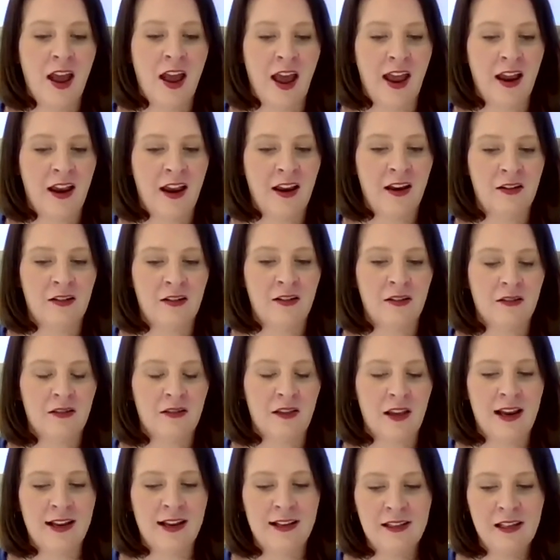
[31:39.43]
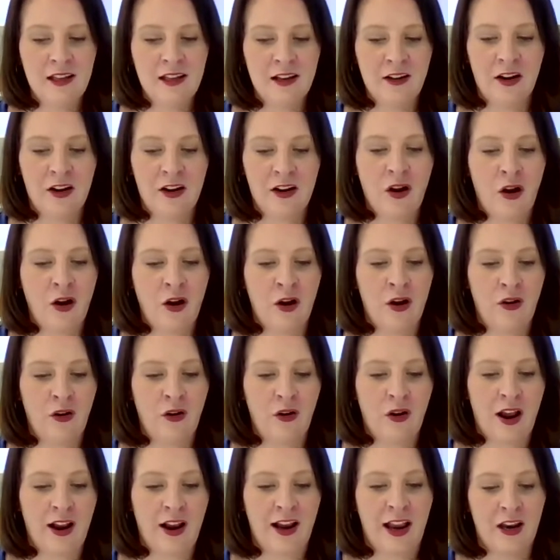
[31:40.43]
And the next thing I know,
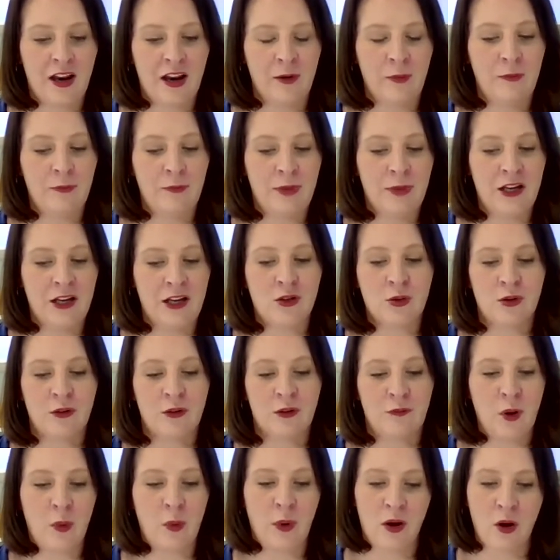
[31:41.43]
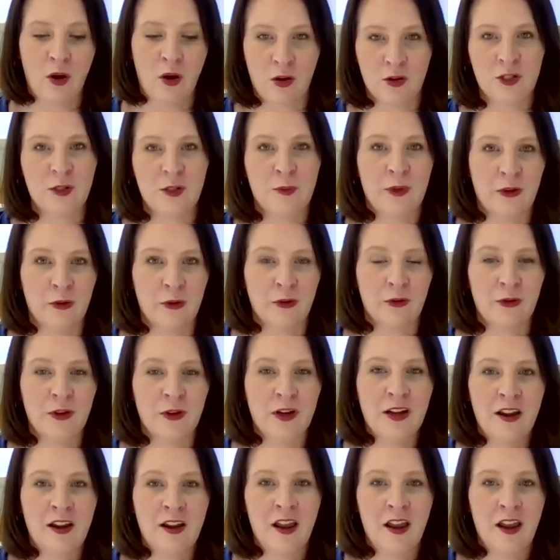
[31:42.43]
I get a picture of you in hospital.